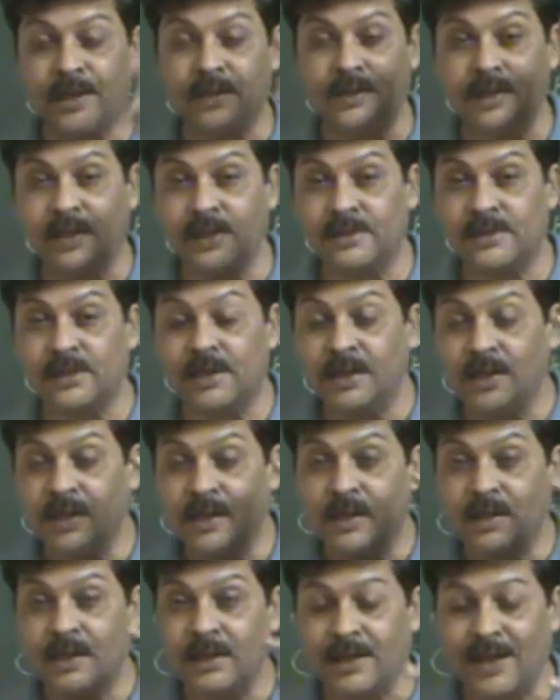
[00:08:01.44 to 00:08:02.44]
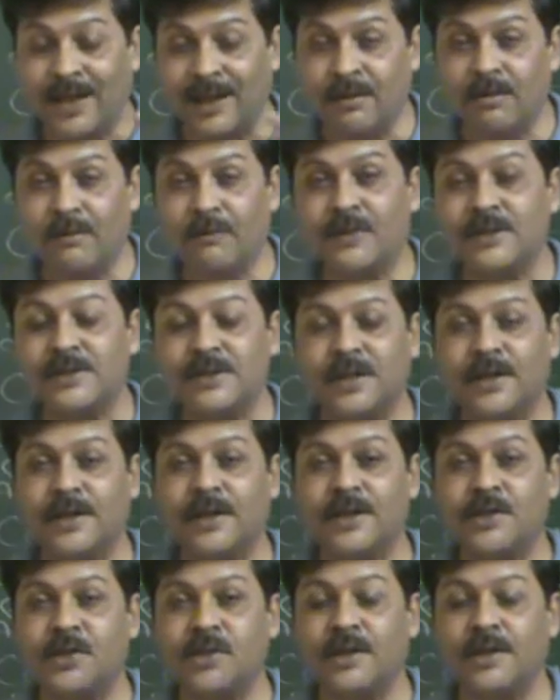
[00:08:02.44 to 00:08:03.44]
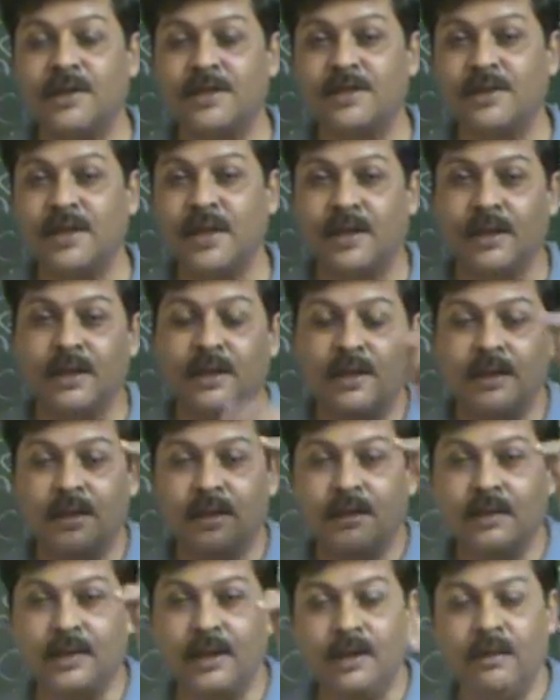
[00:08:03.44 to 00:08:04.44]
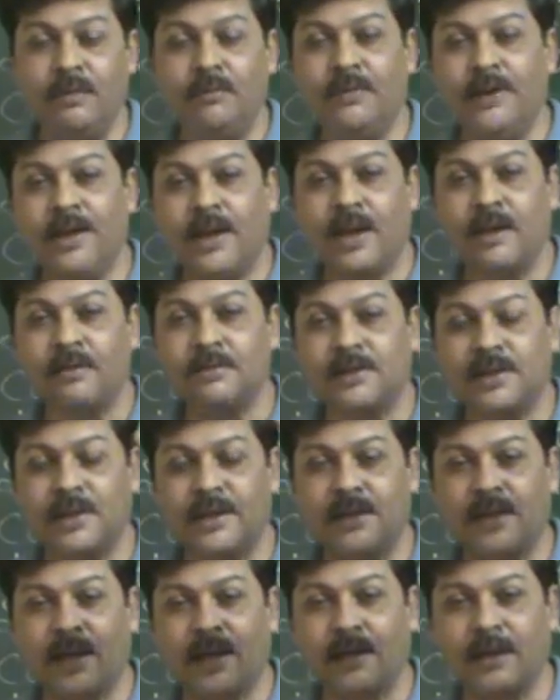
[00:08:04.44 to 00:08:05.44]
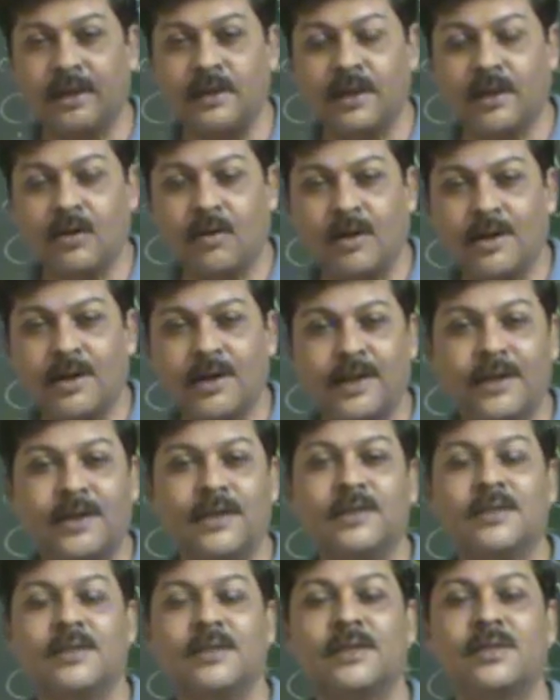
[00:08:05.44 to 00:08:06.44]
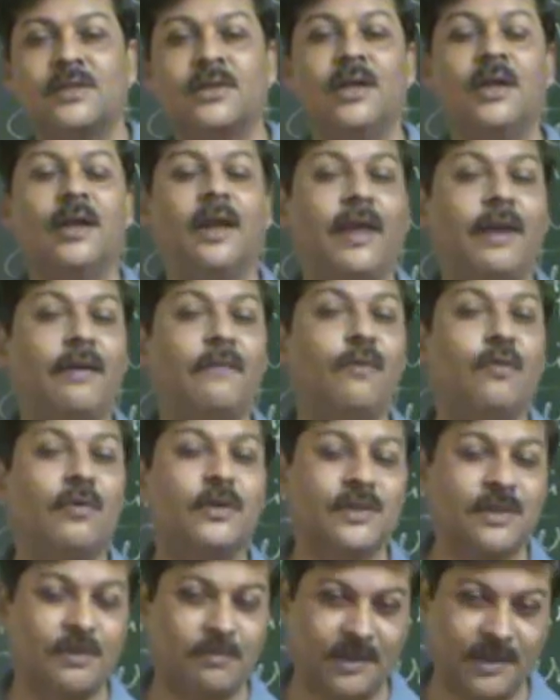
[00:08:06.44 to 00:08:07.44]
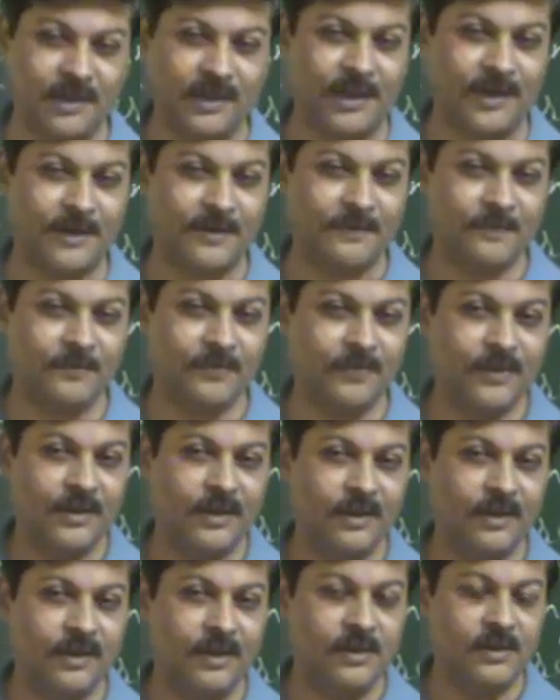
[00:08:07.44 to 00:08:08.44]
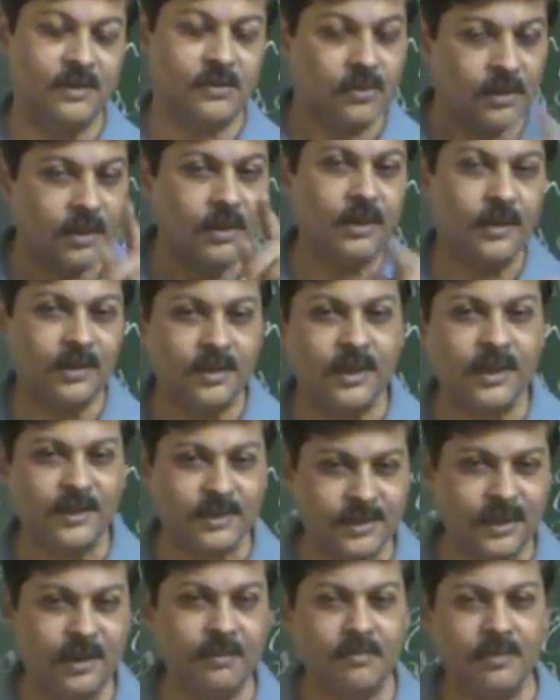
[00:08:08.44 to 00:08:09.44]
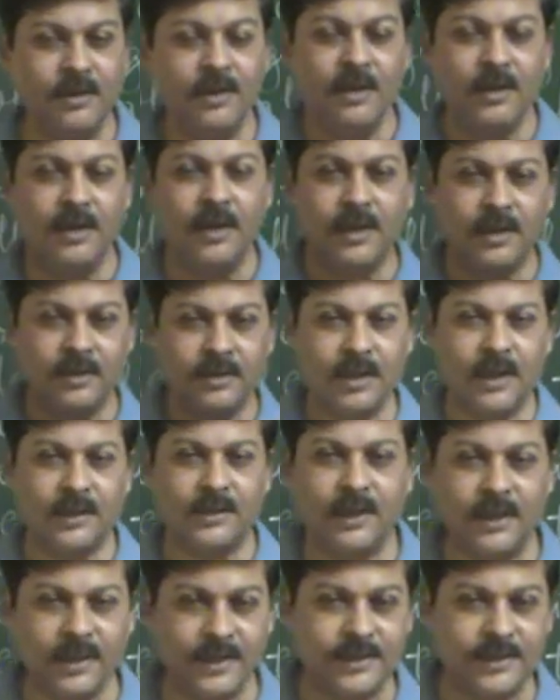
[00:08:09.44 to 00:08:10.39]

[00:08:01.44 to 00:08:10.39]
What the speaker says: there is lack of consideration is there, then we have said that the contract is still enforceable there. So the same, the other